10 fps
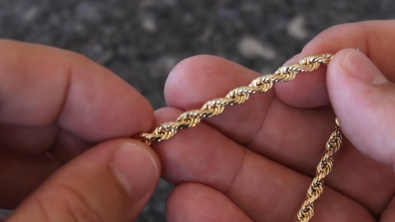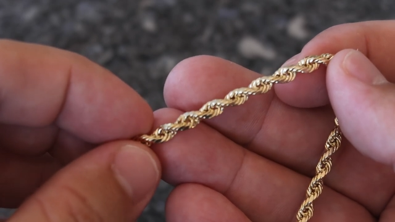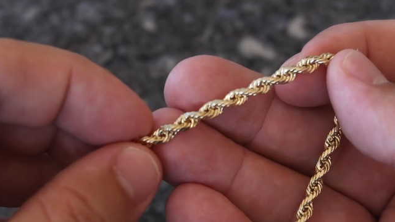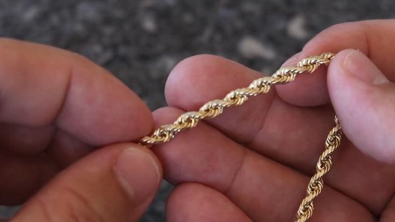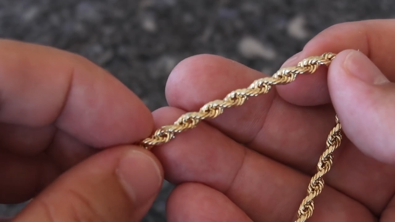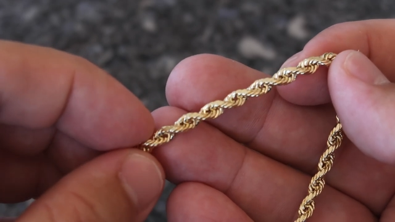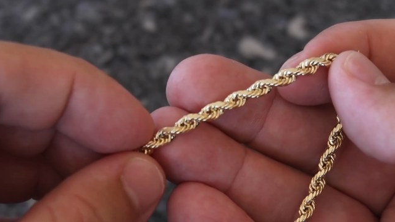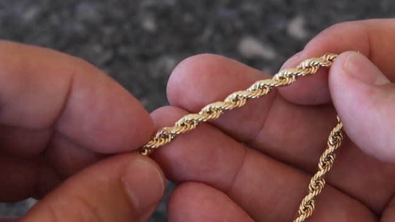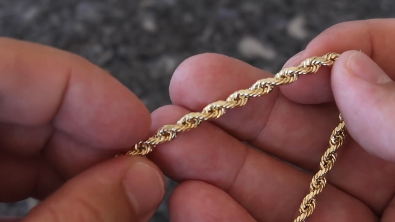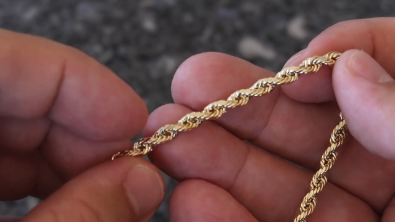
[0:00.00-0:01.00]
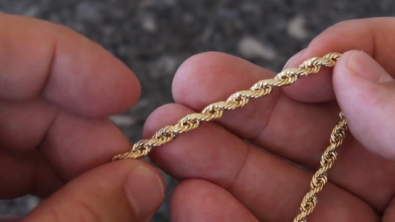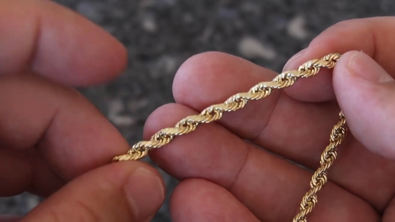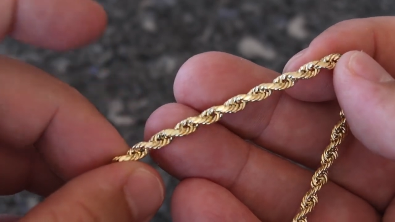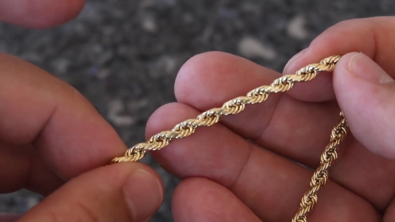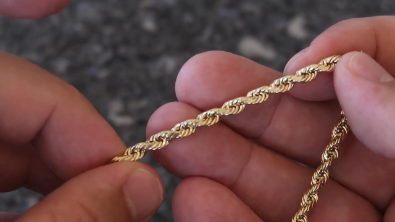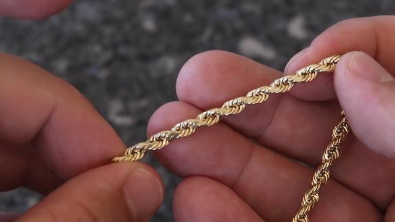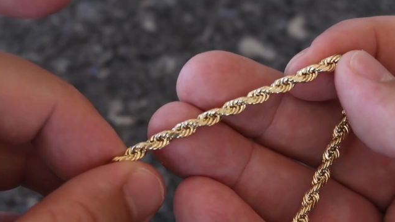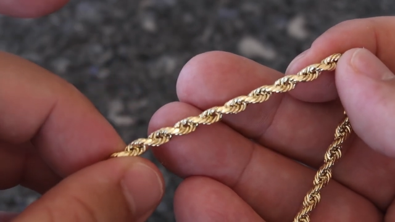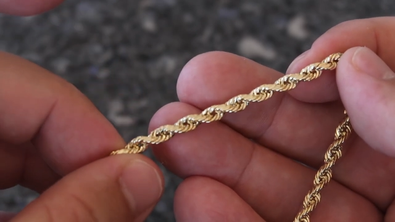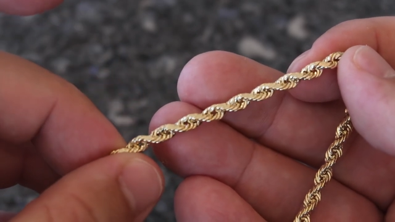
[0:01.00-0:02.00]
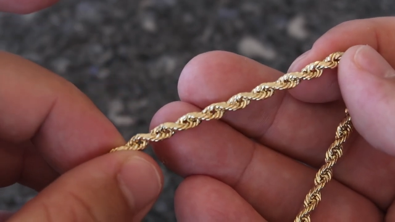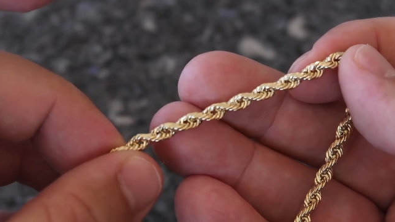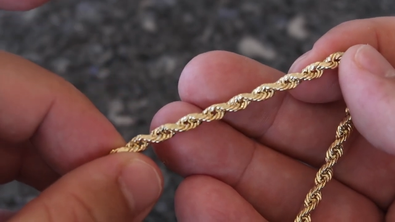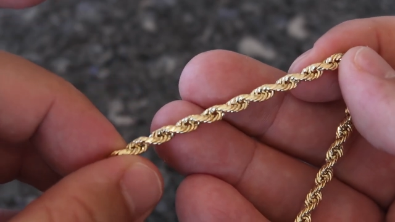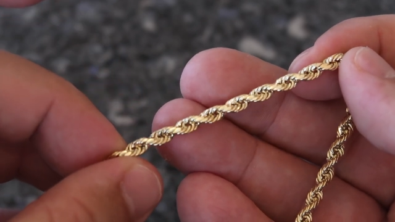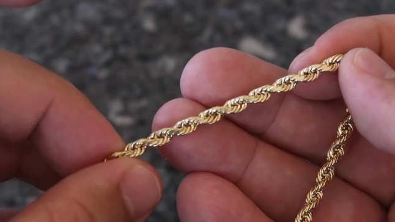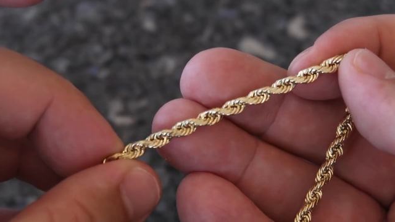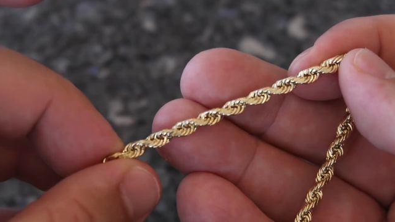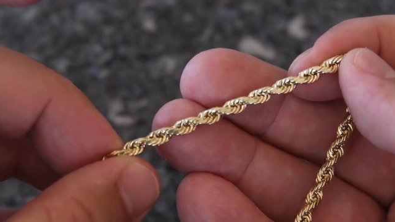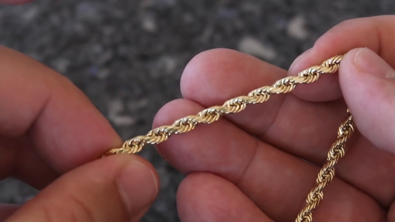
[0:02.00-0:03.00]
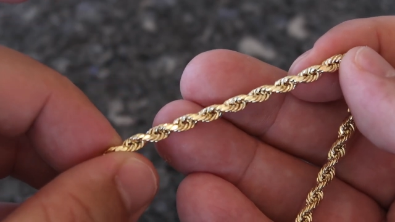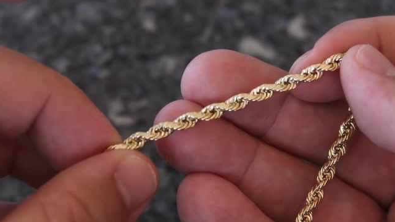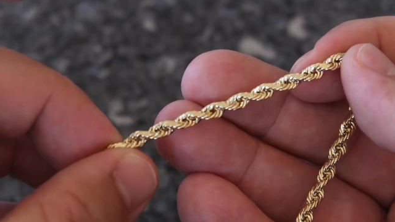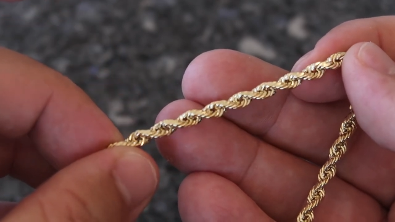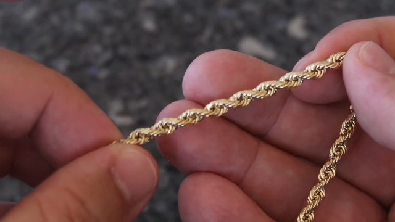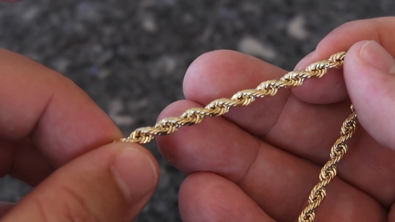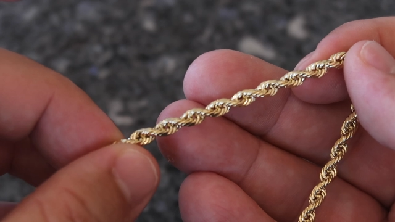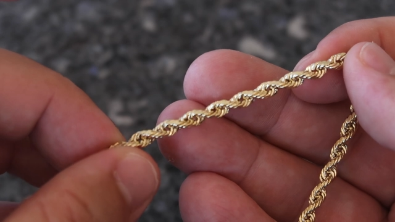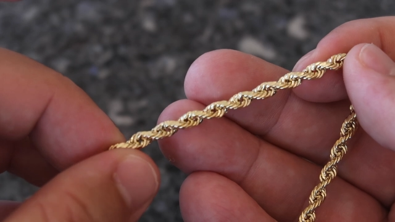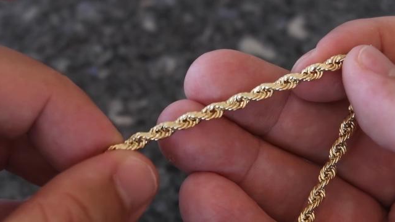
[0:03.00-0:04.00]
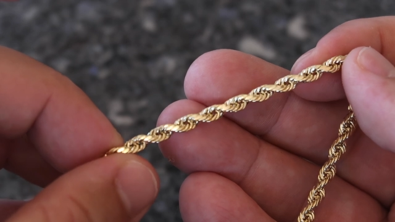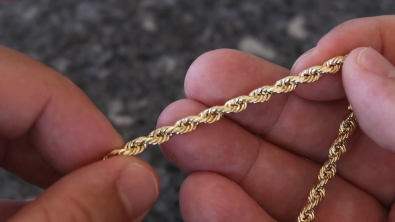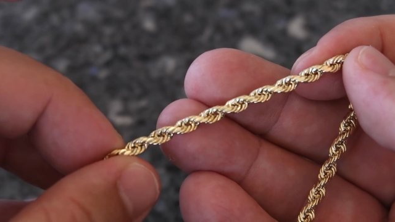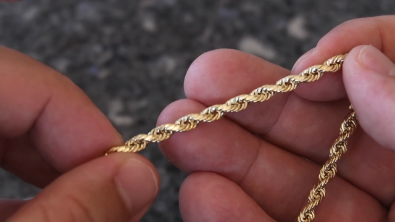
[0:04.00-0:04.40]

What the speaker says: No face is visible, so there are no lips to read.